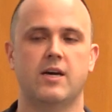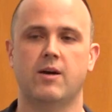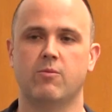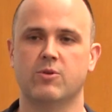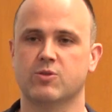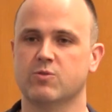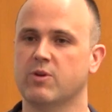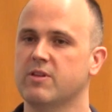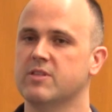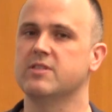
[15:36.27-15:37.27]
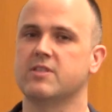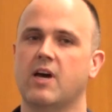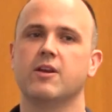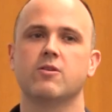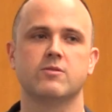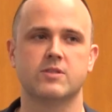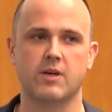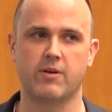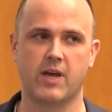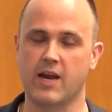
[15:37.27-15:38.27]
which was one of the design goals
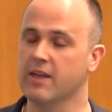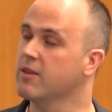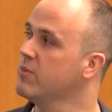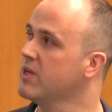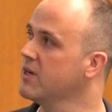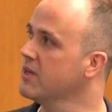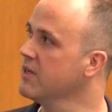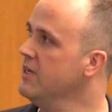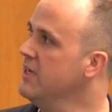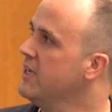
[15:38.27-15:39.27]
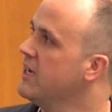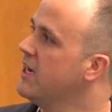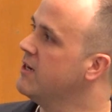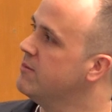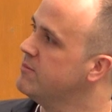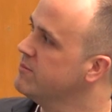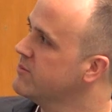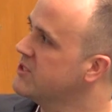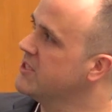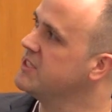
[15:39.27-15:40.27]
that we had at the beginning.
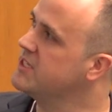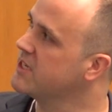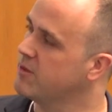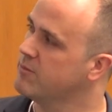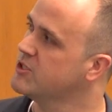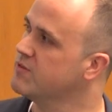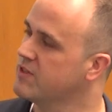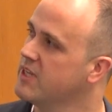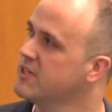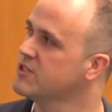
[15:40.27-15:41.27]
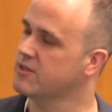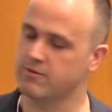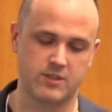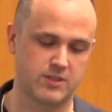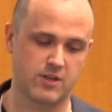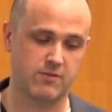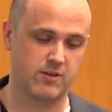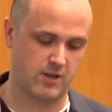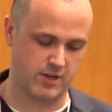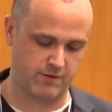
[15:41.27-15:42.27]
Just a detail image of the hinge that really solved
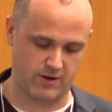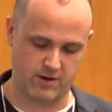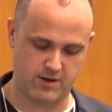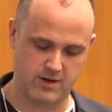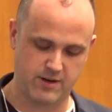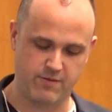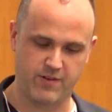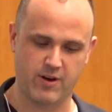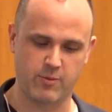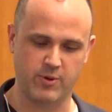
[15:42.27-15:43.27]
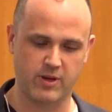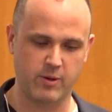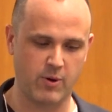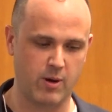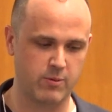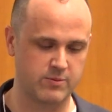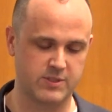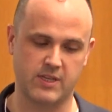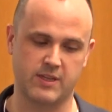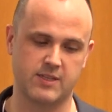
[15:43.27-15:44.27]
a lot of our variability
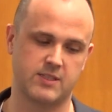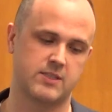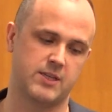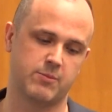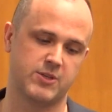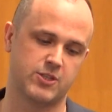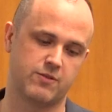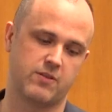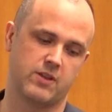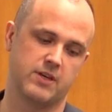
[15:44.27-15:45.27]
problems. And then this is an image of